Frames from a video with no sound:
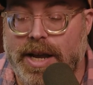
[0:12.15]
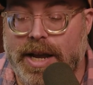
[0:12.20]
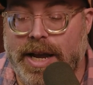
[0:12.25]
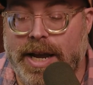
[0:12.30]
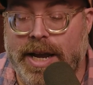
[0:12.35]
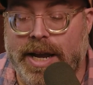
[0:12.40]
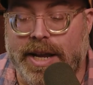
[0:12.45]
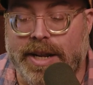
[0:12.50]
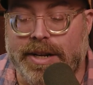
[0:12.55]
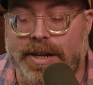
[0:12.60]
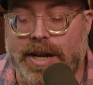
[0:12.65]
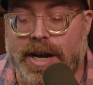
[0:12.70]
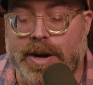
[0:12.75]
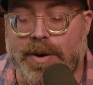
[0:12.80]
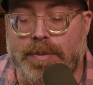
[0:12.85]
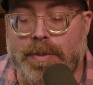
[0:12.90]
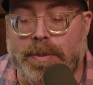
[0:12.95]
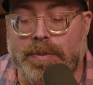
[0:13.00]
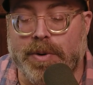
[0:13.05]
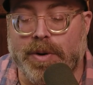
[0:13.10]
And I
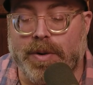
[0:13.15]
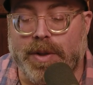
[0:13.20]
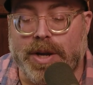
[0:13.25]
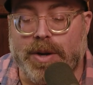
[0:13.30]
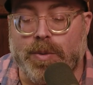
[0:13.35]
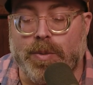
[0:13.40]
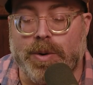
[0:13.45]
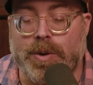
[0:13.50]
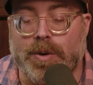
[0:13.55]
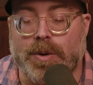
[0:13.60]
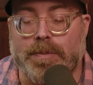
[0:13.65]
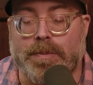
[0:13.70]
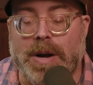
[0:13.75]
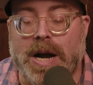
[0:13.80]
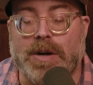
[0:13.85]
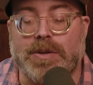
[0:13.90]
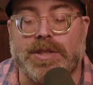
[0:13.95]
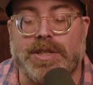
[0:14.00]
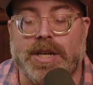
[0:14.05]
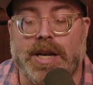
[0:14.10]
remember like we were
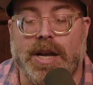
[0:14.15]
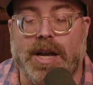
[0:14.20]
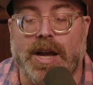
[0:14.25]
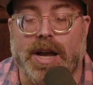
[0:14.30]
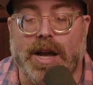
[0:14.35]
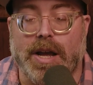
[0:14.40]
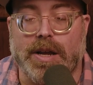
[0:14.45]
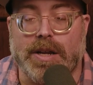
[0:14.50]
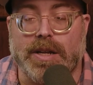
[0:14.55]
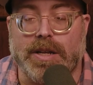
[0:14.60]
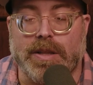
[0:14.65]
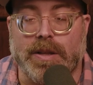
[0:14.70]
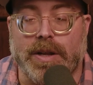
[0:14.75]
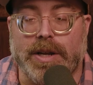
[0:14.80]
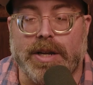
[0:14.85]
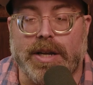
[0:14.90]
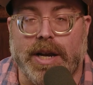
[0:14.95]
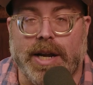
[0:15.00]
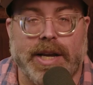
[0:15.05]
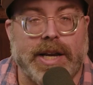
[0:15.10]
about to,
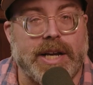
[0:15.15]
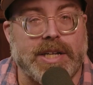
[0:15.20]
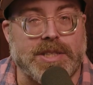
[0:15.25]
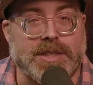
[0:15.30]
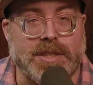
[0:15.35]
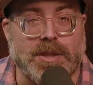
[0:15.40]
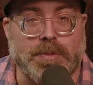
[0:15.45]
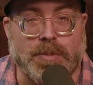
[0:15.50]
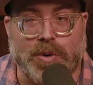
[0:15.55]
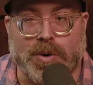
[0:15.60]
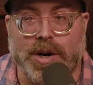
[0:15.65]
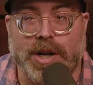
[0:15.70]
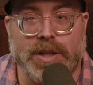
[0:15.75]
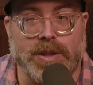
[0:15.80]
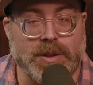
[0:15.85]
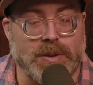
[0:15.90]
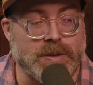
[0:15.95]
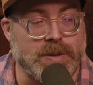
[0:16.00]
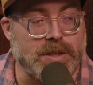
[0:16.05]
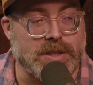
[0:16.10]
like I guess the
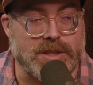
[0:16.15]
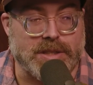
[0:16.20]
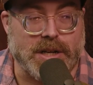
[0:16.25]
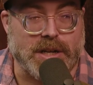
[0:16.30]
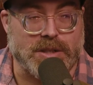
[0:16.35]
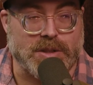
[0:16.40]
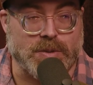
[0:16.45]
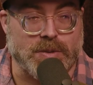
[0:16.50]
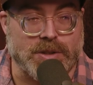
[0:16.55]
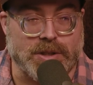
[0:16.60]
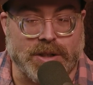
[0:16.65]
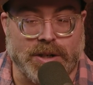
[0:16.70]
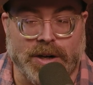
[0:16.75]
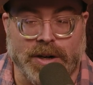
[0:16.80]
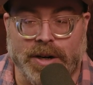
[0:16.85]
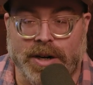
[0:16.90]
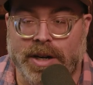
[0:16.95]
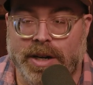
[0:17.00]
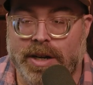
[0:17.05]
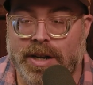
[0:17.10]
prelude to sex was
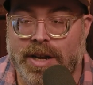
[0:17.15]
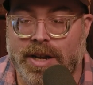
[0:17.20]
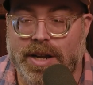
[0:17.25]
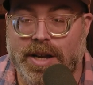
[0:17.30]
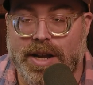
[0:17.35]
occurring,